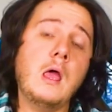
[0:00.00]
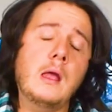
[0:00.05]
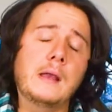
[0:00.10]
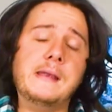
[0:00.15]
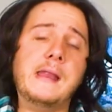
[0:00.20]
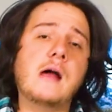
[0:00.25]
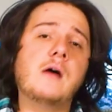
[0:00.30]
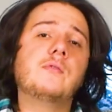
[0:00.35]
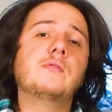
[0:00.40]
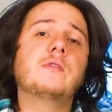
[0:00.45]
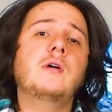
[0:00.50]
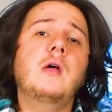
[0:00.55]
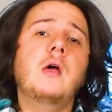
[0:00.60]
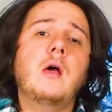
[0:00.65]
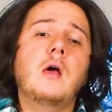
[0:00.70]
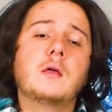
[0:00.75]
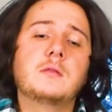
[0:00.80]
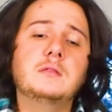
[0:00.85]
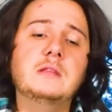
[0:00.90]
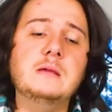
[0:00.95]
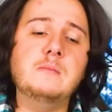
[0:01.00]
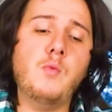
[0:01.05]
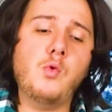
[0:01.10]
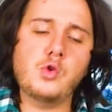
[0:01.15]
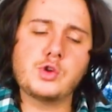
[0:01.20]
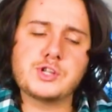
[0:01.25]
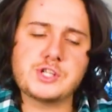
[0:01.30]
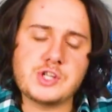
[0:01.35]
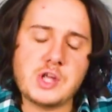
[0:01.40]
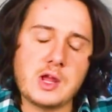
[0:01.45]
Now, the
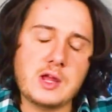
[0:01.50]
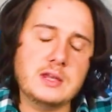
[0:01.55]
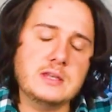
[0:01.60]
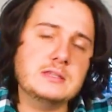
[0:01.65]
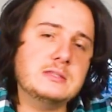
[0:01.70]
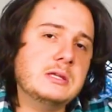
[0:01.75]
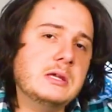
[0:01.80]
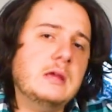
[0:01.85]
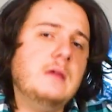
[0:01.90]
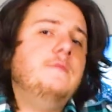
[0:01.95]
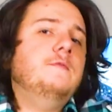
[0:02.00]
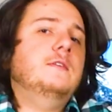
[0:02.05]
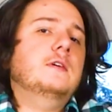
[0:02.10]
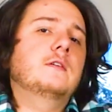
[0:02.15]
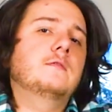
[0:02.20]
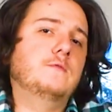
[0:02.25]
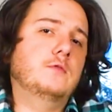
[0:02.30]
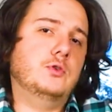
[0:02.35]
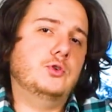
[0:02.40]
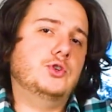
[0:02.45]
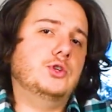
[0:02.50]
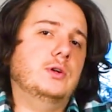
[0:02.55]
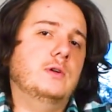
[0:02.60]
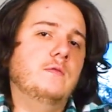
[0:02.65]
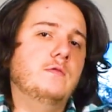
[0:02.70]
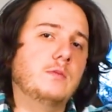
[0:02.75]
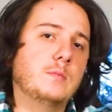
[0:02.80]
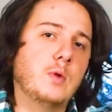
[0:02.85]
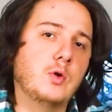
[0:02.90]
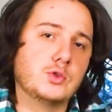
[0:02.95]
more scientific version
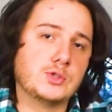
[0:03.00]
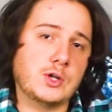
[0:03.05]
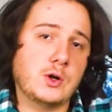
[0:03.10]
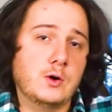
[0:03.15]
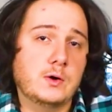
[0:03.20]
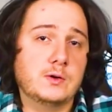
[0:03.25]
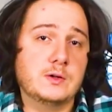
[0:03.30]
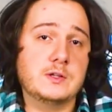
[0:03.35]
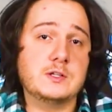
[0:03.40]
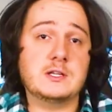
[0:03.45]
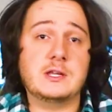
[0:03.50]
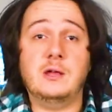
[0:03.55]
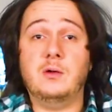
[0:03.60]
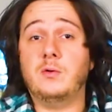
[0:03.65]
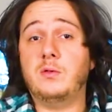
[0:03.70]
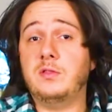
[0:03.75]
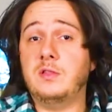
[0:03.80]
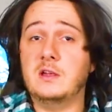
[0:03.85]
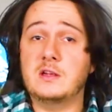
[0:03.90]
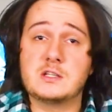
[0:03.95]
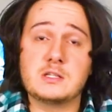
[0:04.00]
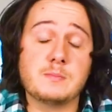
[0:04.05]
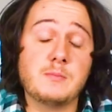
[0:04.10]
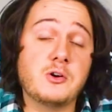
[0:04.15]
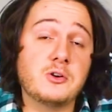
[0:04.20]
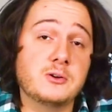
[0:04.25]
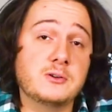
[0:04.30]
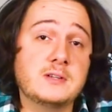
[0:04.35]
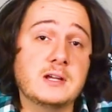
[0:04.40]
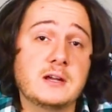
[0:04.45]
of the Mohs hardness scale, thanks to
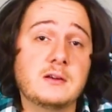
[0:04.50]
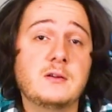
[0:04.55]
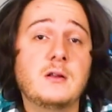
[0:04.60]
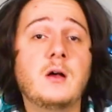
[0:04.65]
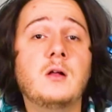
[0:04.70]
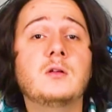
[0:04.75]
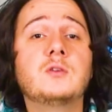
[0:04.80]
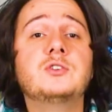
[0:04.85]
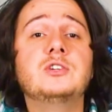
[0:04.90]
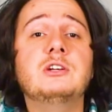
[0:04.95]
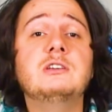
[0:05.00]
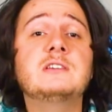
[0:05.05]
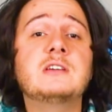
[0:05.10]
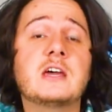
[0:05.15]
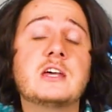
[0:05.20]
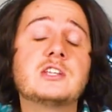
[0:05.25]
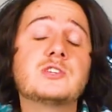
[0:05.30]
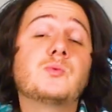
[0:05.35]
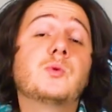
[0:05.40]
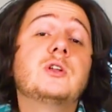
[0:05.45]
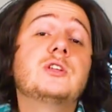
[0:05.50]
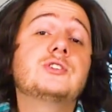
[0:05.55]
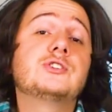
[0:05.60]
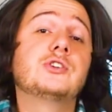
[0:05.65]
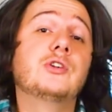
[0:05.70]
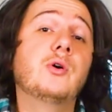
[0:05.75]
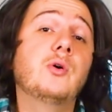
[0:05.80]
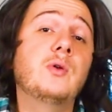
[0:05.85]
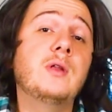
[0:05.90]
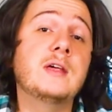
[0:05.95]
modern technology, tests what
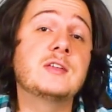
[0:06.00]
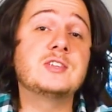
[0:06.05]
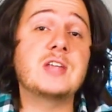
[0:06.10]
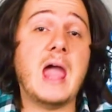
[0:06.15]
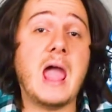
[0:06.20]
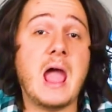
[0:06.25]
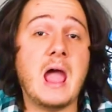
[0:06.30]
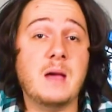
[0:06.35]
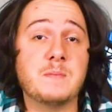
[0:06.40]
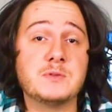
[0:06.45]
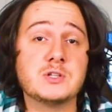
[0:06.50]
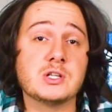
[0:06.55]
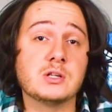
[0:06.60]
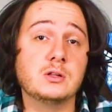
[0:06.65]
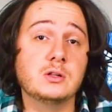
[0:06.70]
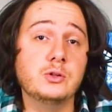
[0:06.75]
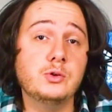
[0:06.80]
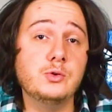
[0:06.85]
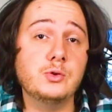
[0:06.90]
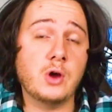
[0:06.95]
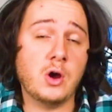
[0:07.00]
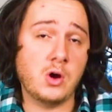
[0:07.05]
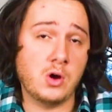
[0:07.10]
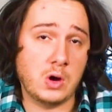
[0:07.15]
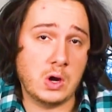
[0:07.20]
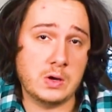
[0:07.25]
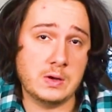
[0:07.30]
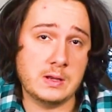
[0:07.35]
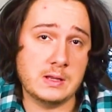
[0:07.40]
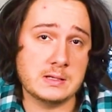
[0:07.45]
is known as absolute
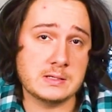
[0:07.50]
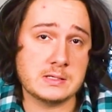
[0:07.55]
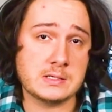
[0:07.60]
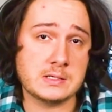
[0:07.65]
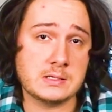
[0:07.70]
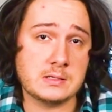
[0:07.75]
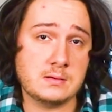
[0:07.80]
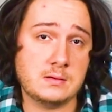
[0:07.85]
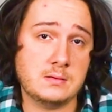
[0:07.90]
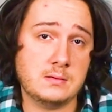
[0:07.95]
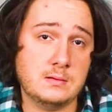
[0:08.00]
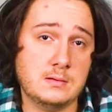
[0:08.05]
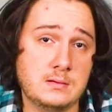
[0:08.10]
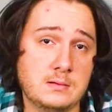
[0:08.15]
hardness.